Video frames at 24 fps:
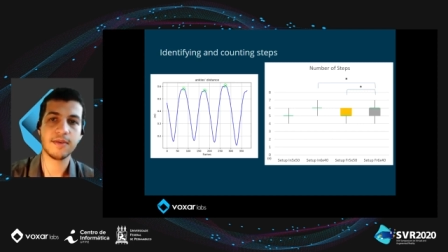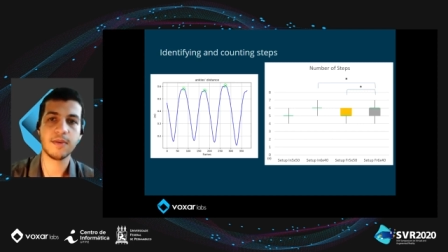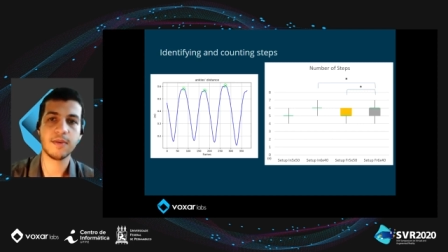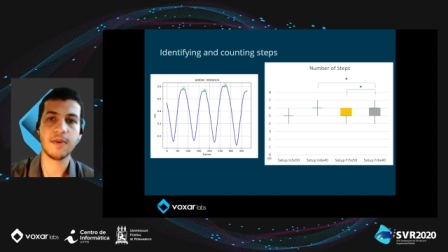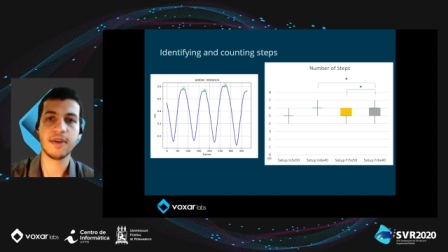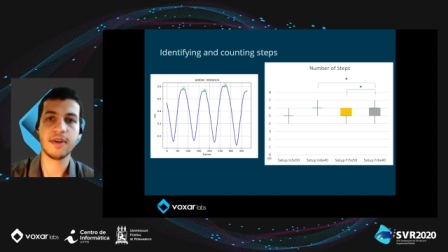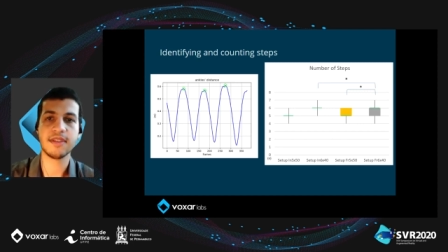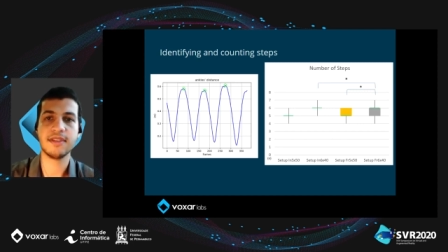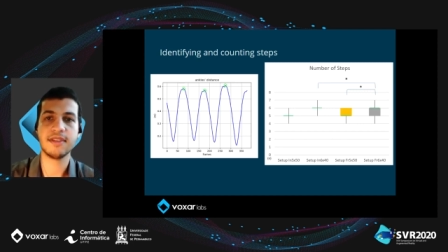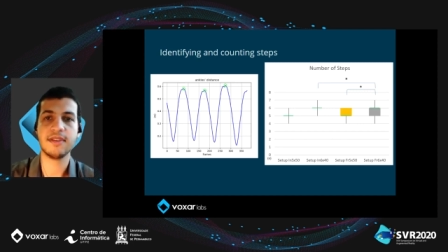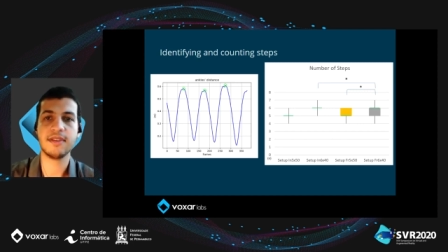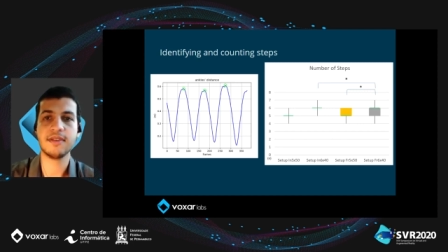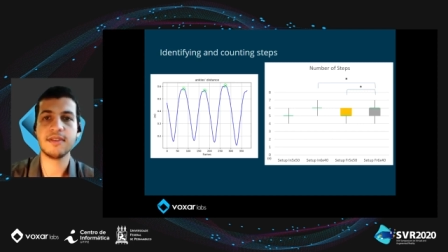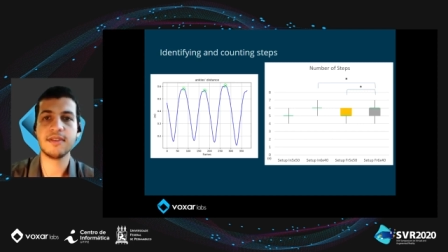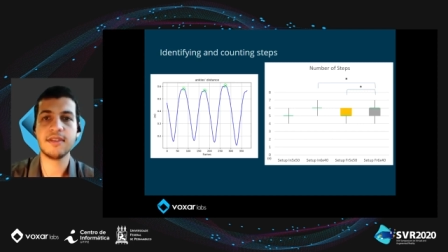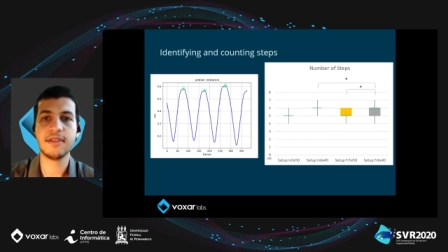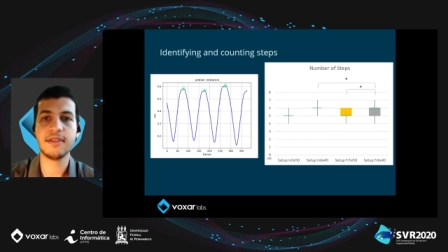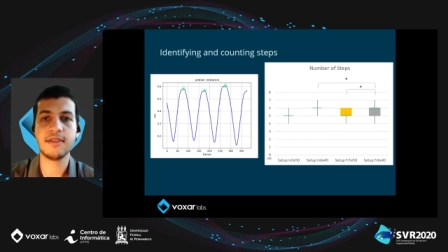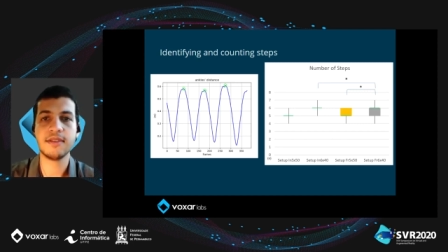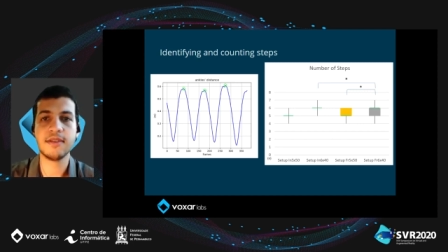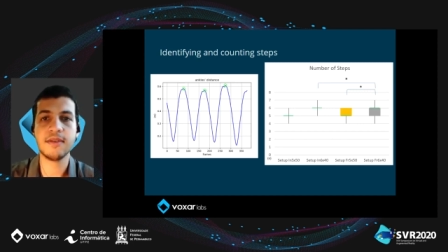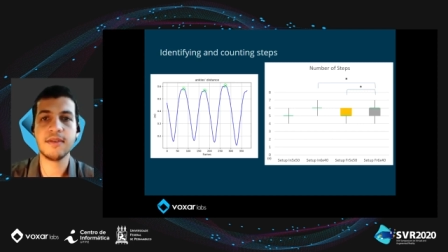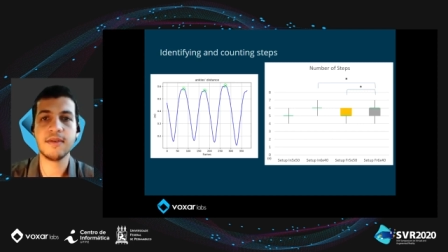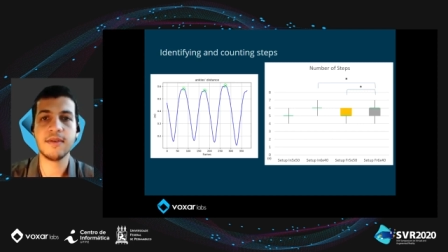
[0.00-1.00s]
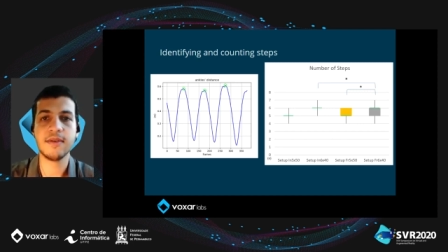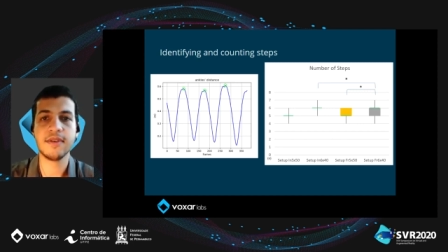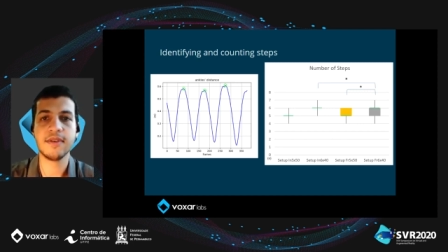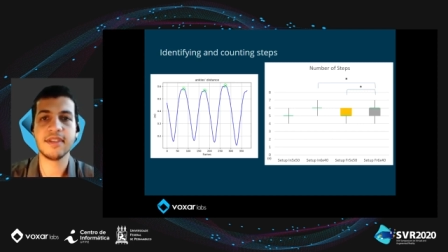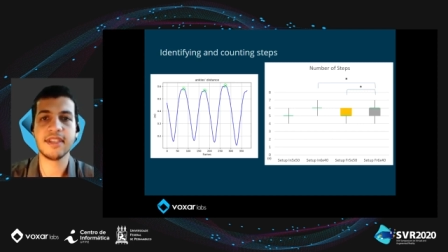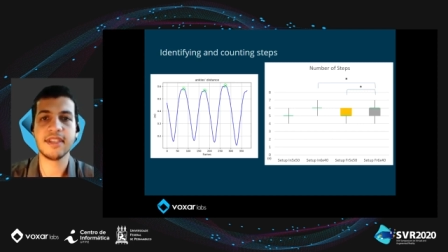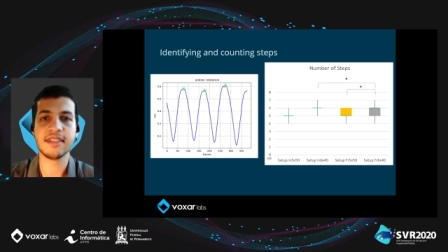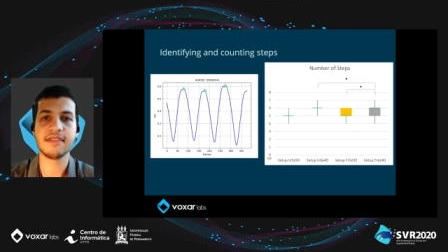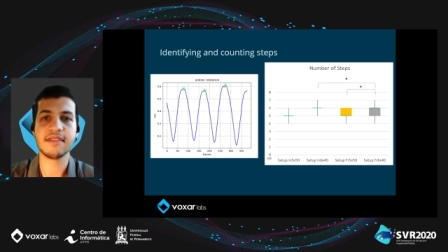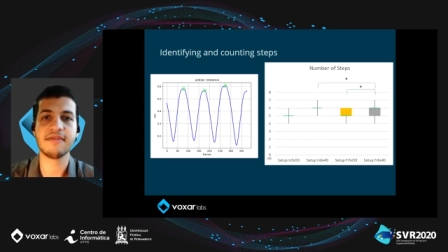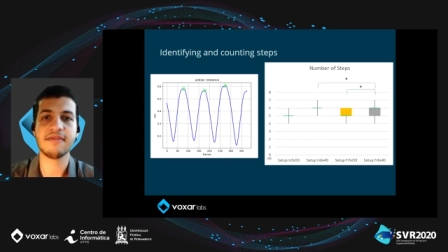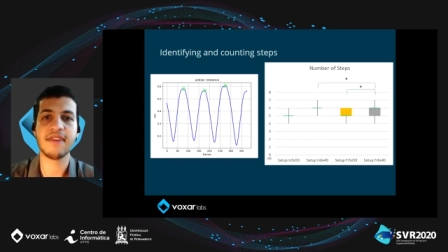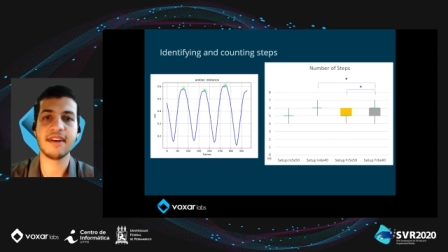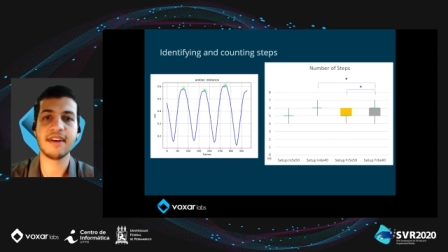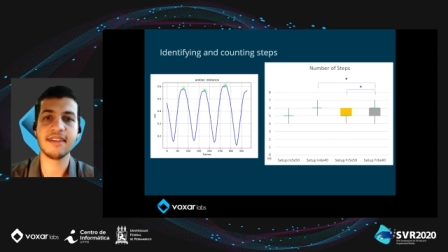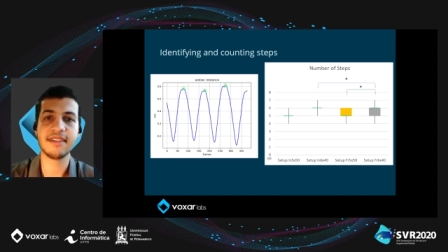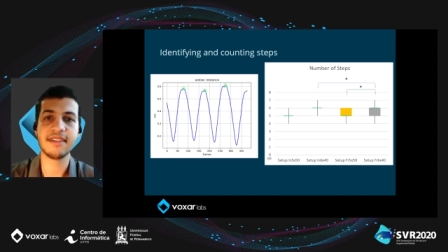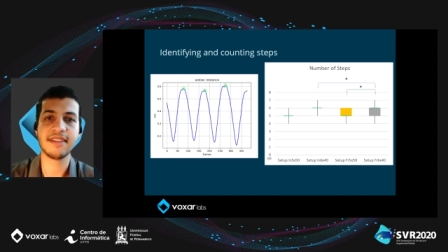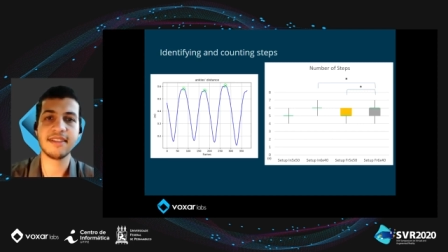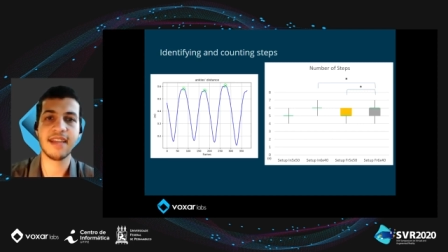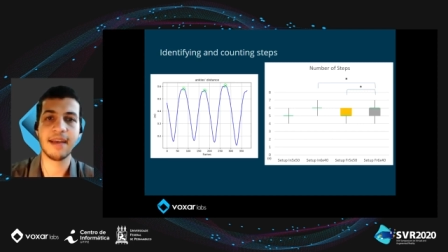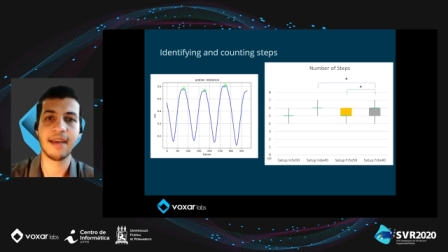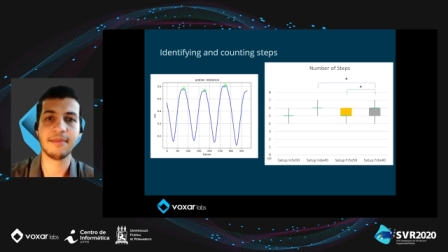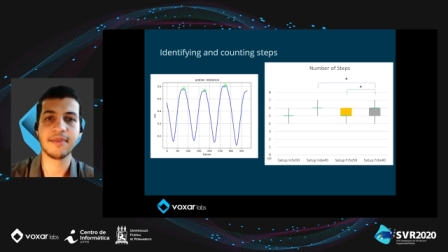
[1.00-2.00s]
was used to identify the
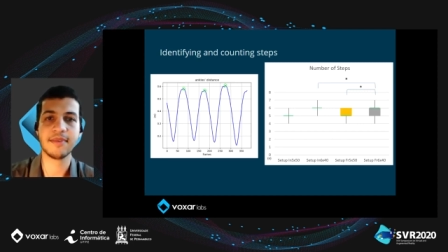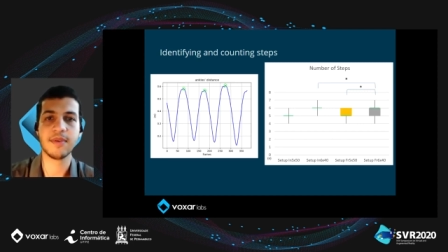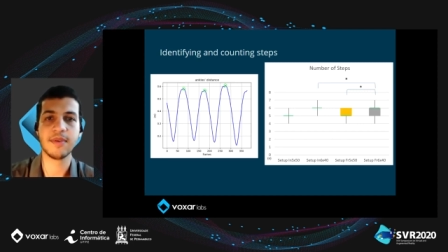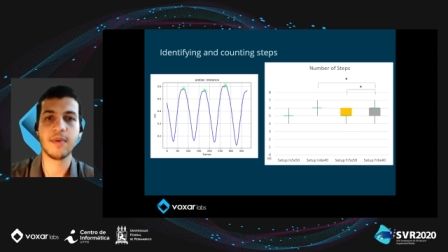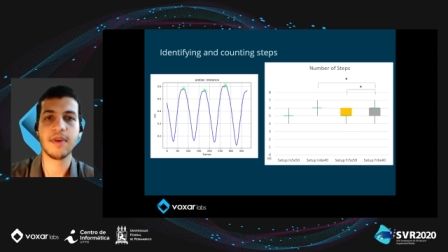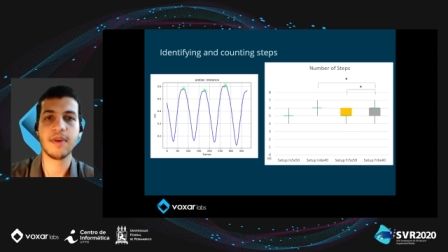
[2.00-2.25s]
steps.